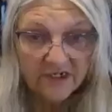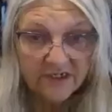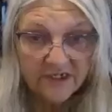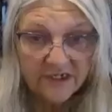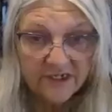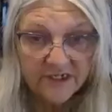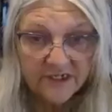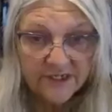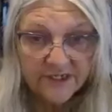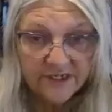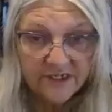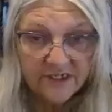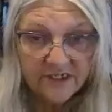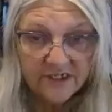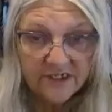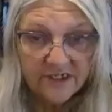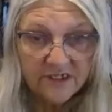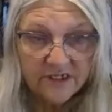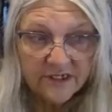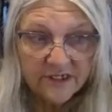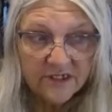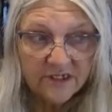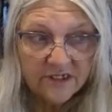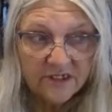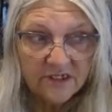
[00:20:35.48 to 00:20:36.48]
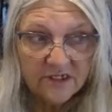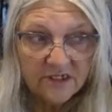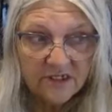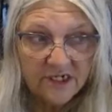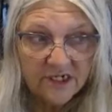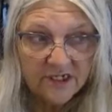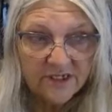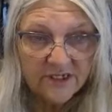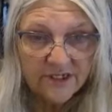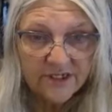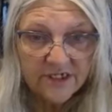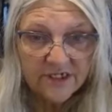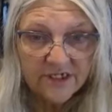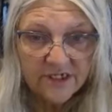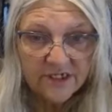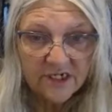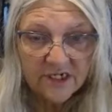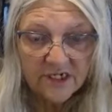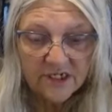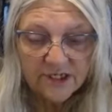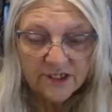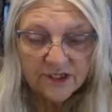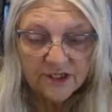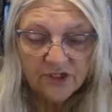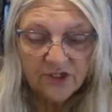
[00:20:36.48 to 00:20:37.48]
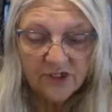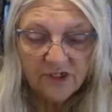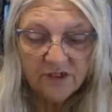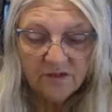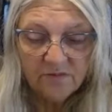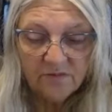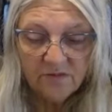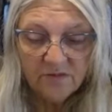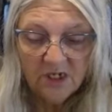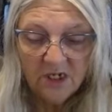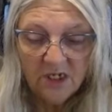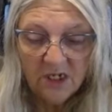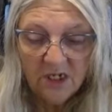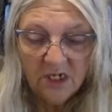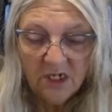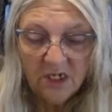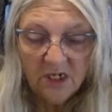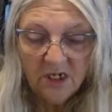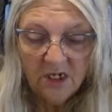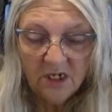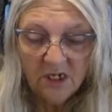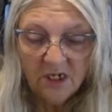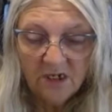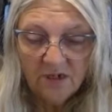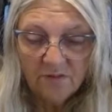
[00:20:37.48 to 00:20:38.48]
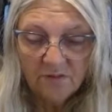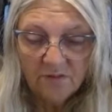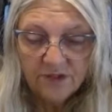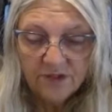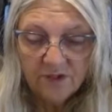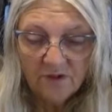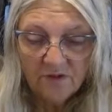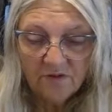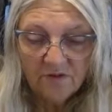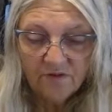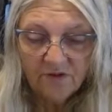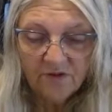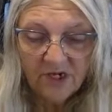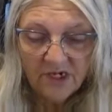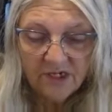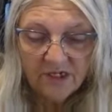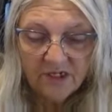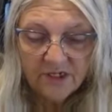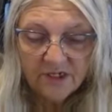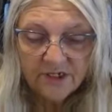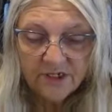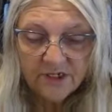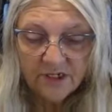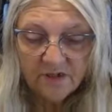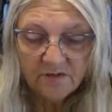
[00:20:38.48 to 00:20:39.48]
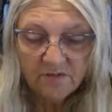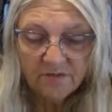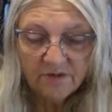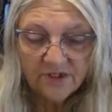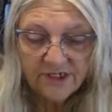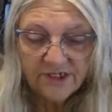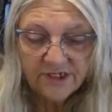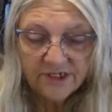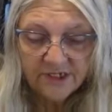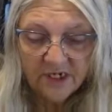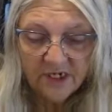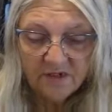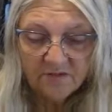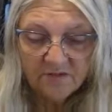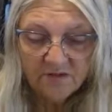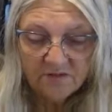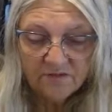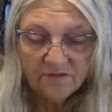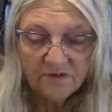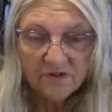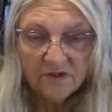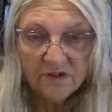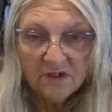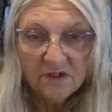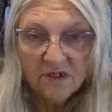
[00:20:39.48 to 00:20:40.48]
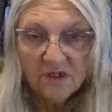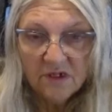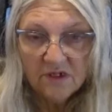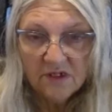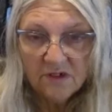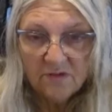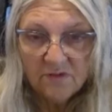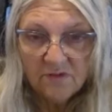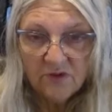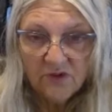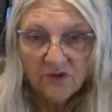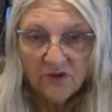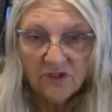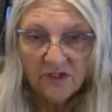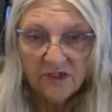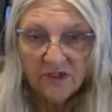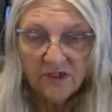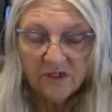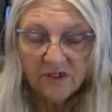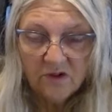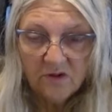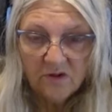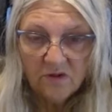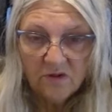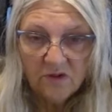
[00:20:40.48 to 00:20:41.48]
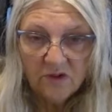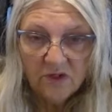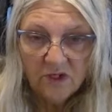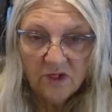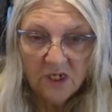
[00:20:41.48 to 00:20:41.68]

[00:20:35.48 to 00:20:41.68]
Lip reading: in this next to this little stream, and it was all fine until the police came at 4 o'clock in the morning.